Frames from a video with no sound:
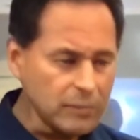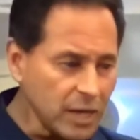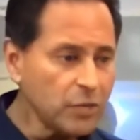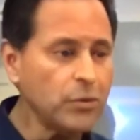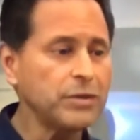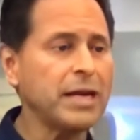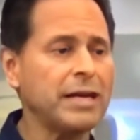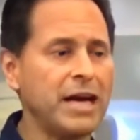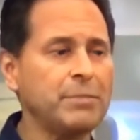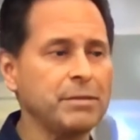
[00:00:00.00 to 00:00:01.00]
And when that
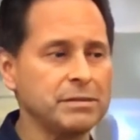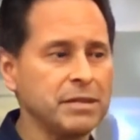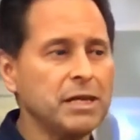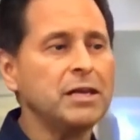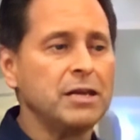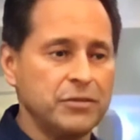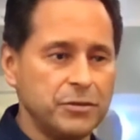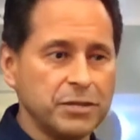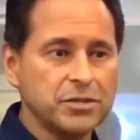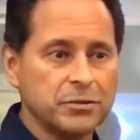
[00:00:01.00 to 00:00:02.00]
happens,
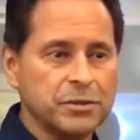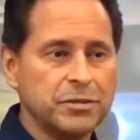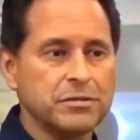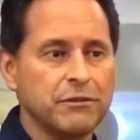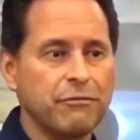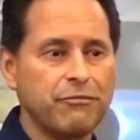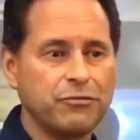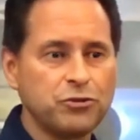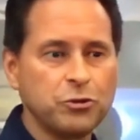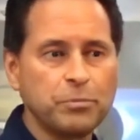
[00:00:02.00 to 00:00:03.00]
their excretions are
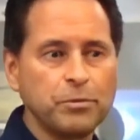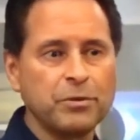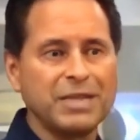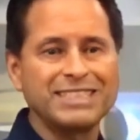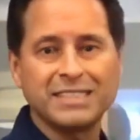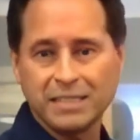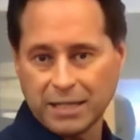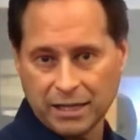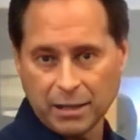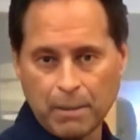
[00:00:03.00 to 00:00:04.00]
super
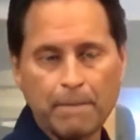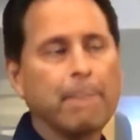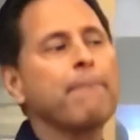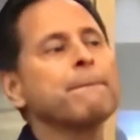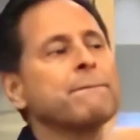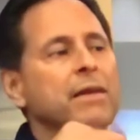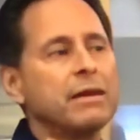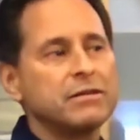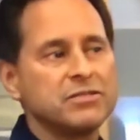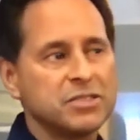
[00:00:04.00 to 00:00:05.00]
acidic,
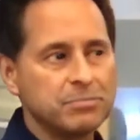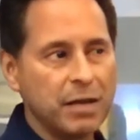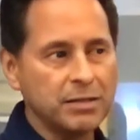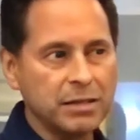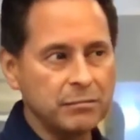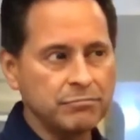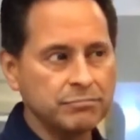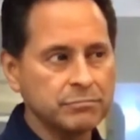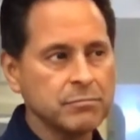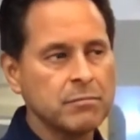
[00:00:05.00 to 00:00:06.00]
smelly,
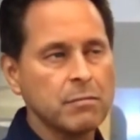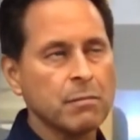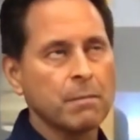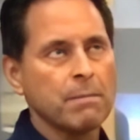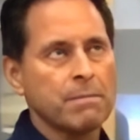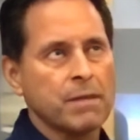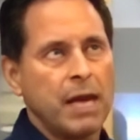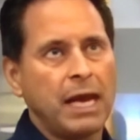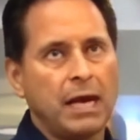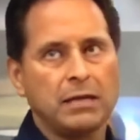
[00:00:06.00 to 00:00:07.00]

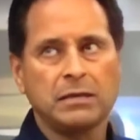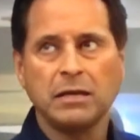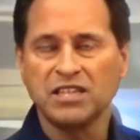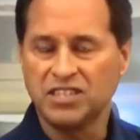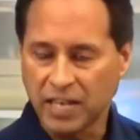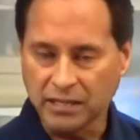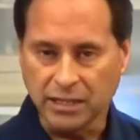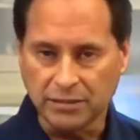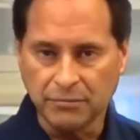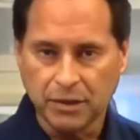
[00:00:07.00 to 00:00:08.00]
and
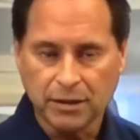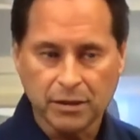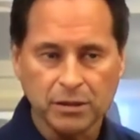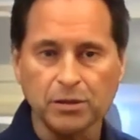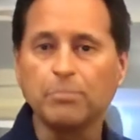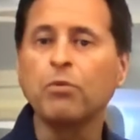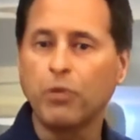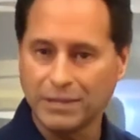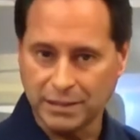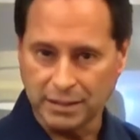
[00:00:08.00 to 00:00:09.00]
deadly. They're
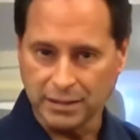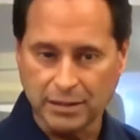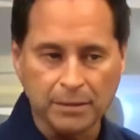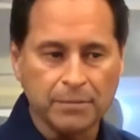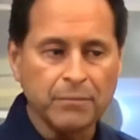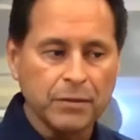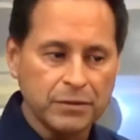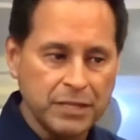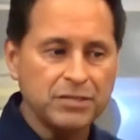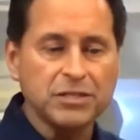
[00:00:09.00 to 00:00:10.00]
poisonous.
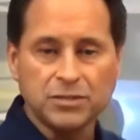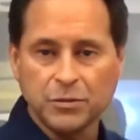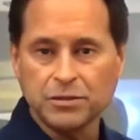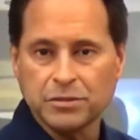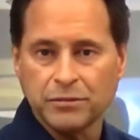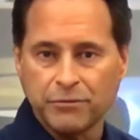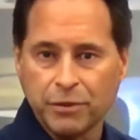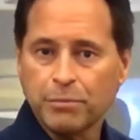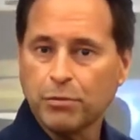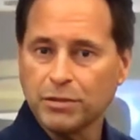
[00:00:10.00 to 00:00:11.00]
These excretions are
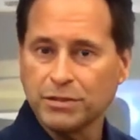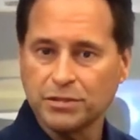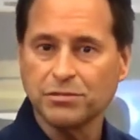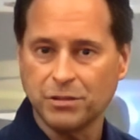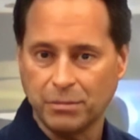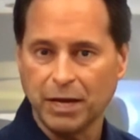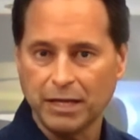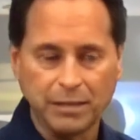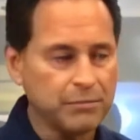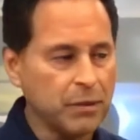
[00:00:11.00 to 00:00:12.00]
very poisonous to the
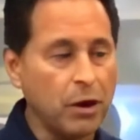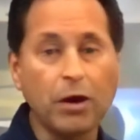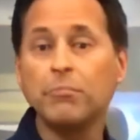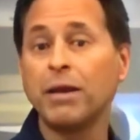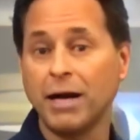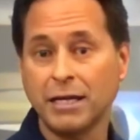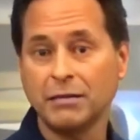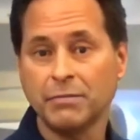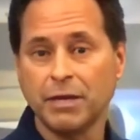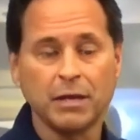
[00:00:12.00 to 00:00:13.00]
body, our body.
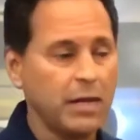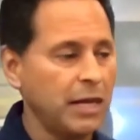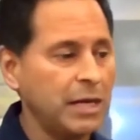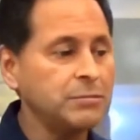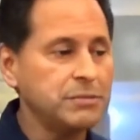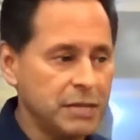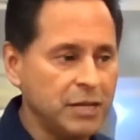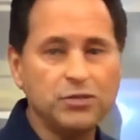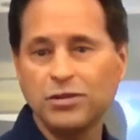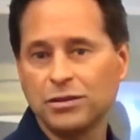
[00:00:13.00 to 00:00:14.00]
And I'm
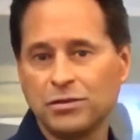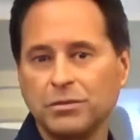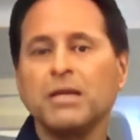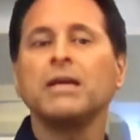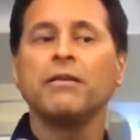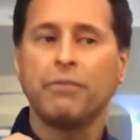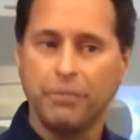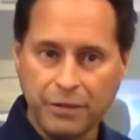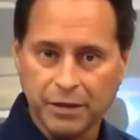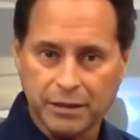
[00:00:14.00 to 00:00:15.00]
saying to you,
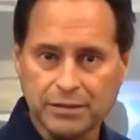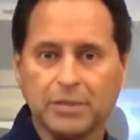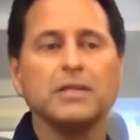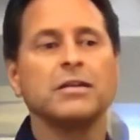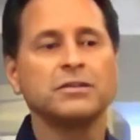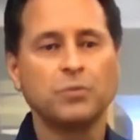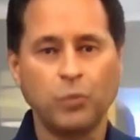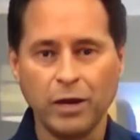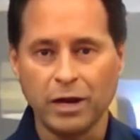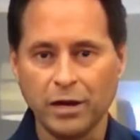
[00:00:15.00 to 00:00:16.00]
this is
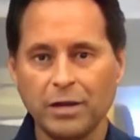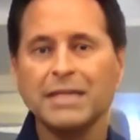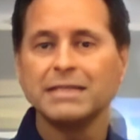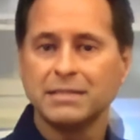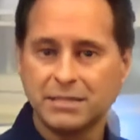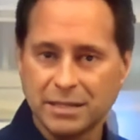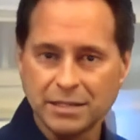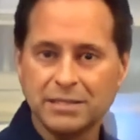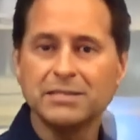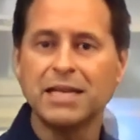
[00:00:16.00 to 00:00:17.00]
where
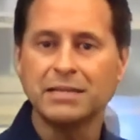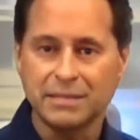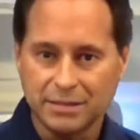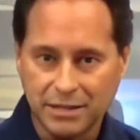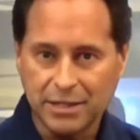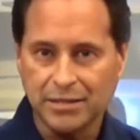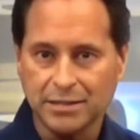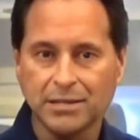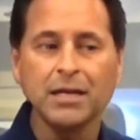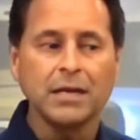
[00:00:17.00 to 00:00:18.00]
sickness and
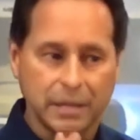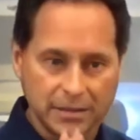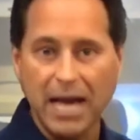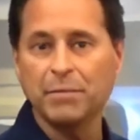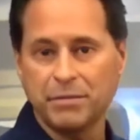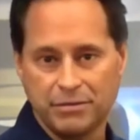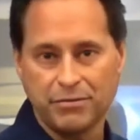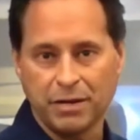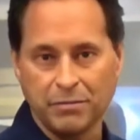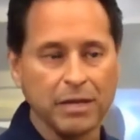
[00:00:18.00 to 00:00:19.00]
disease is happening
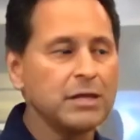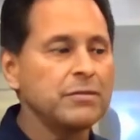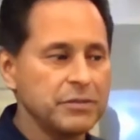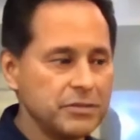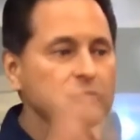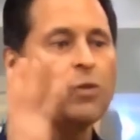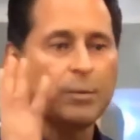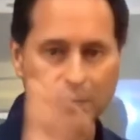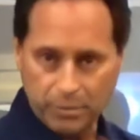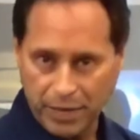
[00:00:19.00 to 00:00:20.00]
from. This is why
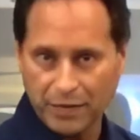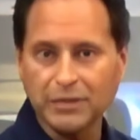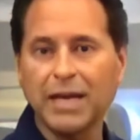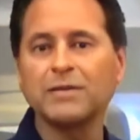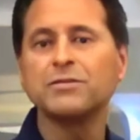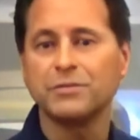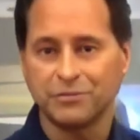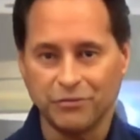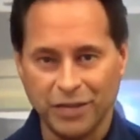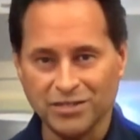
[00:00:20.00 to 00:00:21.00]
people have cancer,
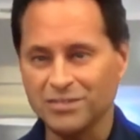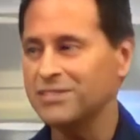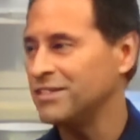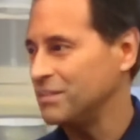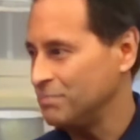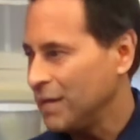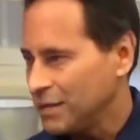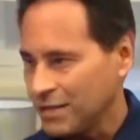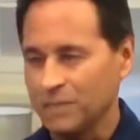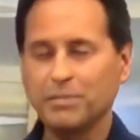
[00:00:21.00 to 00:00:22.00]
infections, and
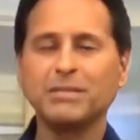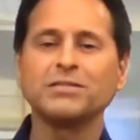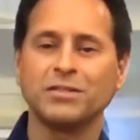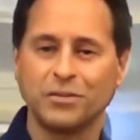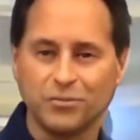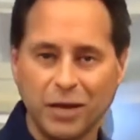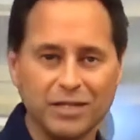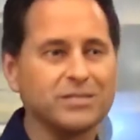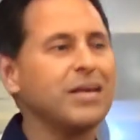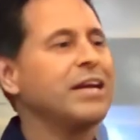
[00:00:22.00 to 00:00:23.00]
diabetes, and
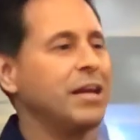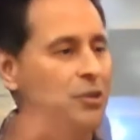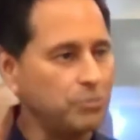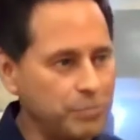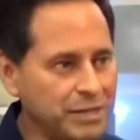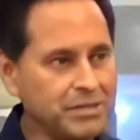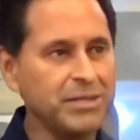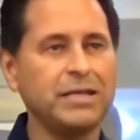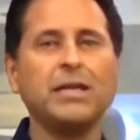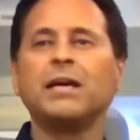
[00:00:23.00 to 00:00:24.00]
arthritis, and
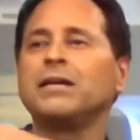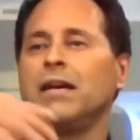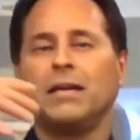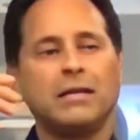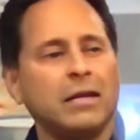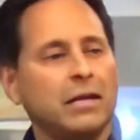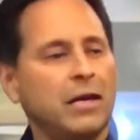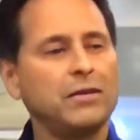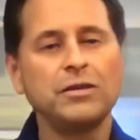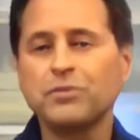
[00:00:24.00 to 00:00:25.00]
obesity, and
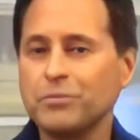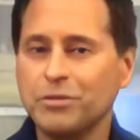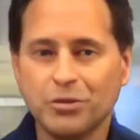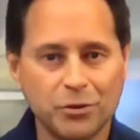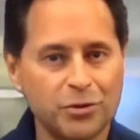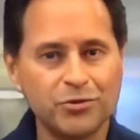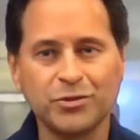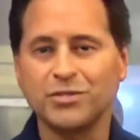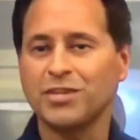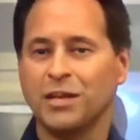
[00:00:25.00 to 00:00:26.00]

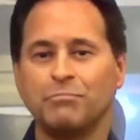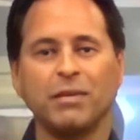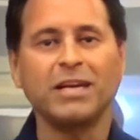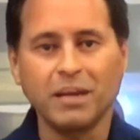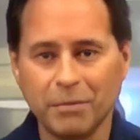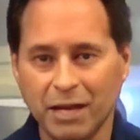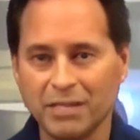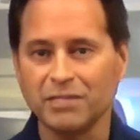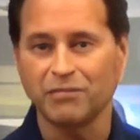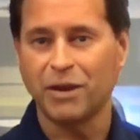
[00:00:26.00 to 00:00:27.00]
endometriosis, and
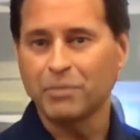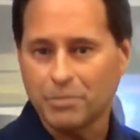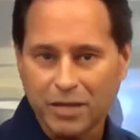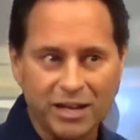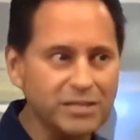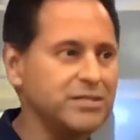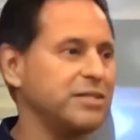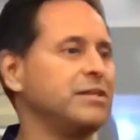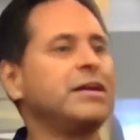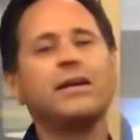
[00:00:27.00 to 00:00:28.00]
PMS, and
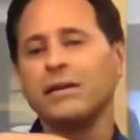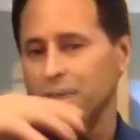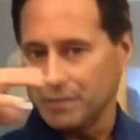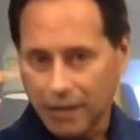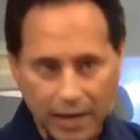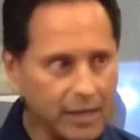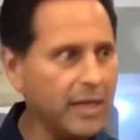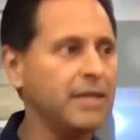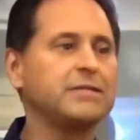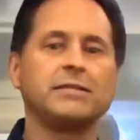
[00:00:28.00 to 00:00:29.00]
fibromyalgia, and
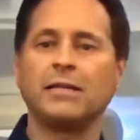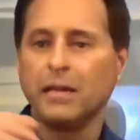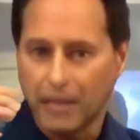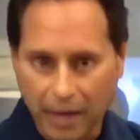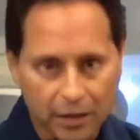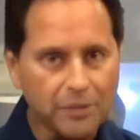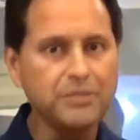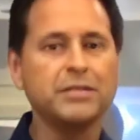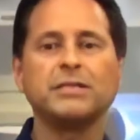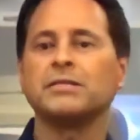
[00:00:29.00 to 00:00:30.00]
headaches, and
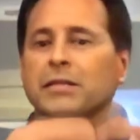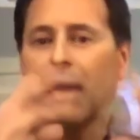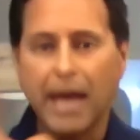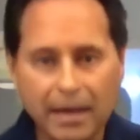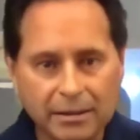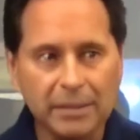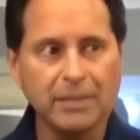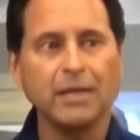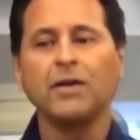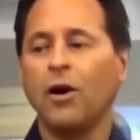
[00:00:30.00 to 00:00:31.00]
allergies, and
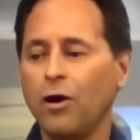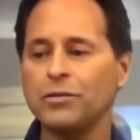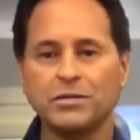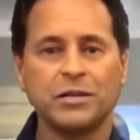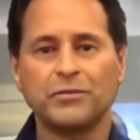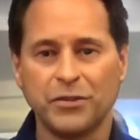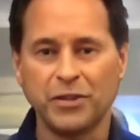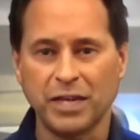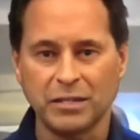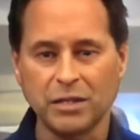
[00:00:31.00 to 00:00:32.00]
acne, all these different
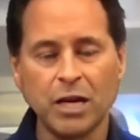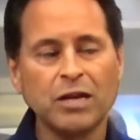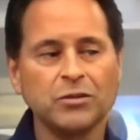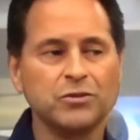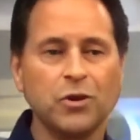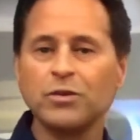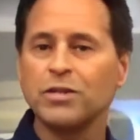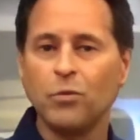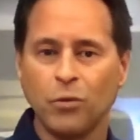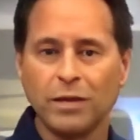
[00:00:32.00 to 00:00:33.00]
things. There's
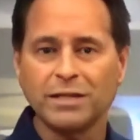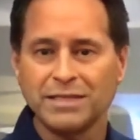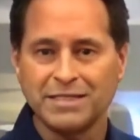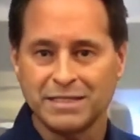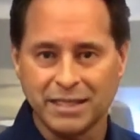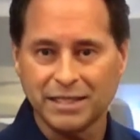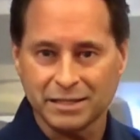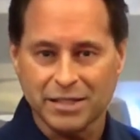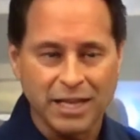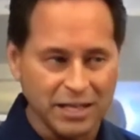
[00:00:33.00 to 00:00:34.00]
only one
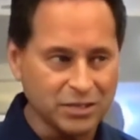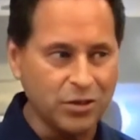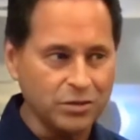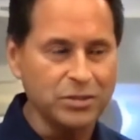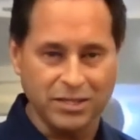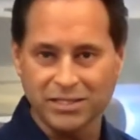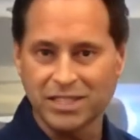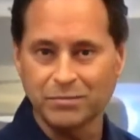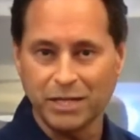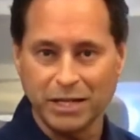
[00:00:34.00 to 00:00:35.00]
disease. It's called
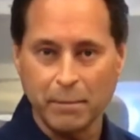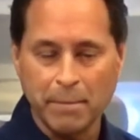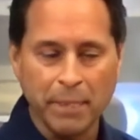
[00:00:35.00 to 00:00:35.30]
toxemia.